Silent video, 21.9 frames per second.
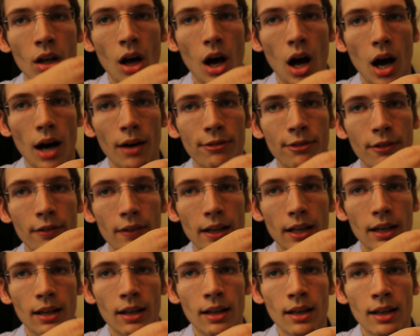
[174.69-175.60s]
off of
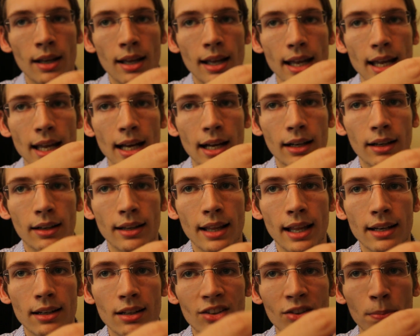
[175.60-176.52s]
it and
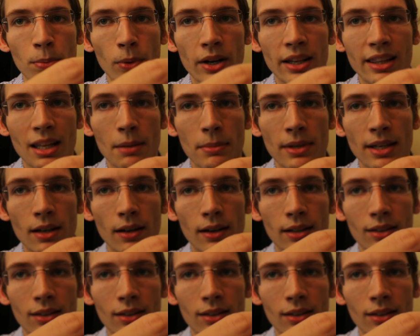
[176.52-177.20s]
then displaying them here.